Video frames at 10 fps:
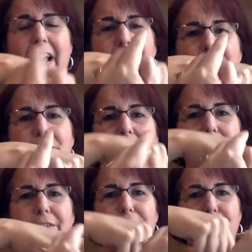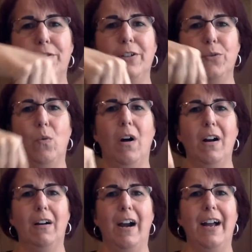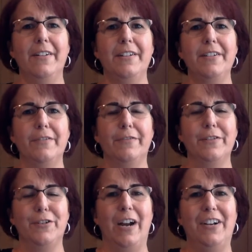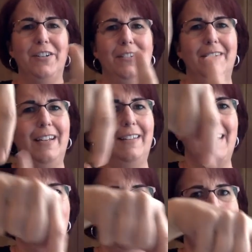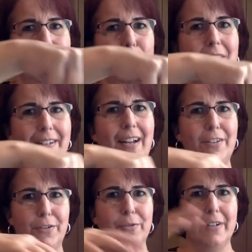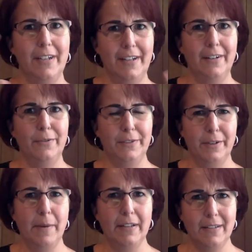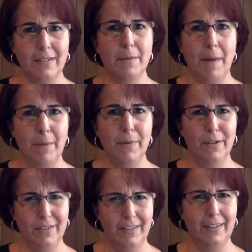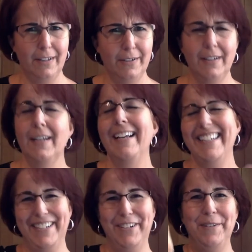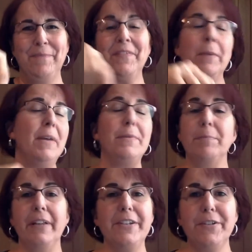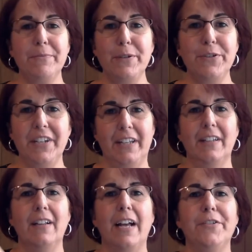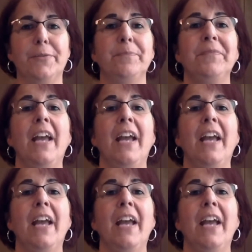And then you have the students walk around in different directions, like that scene in West Side Story, you know, when they're about to do the mambo. Do you know that one? So maybe play some music in the classroom.